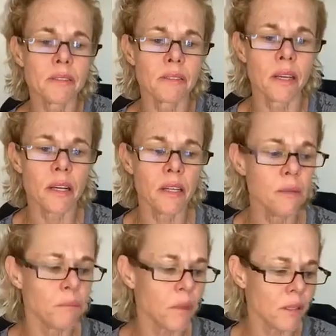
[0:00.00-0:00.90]
to
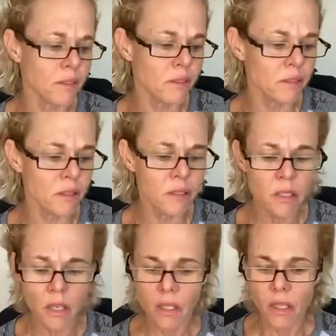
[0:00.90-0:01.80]
say, pregnancy
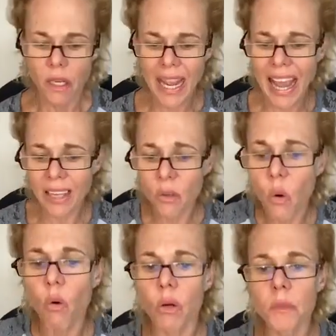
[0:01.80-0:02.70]
and
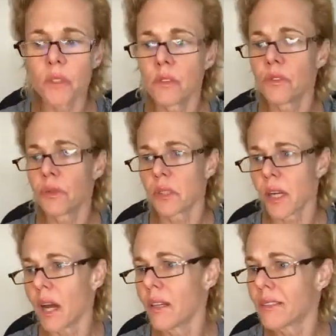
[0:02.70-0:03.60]
hormones for
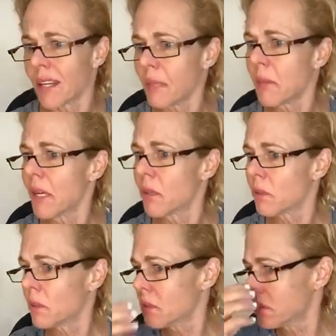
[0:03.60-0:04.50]
guys and my
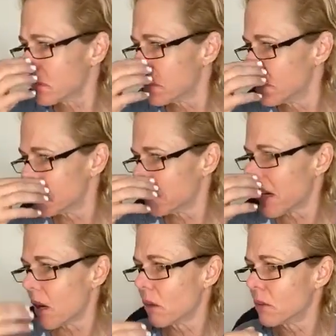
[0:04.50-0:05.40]
girls, is
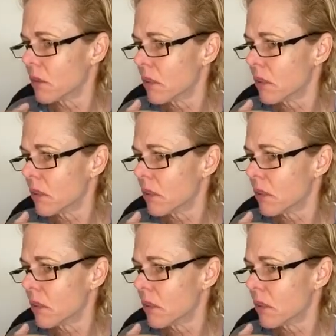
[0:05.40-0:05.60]
about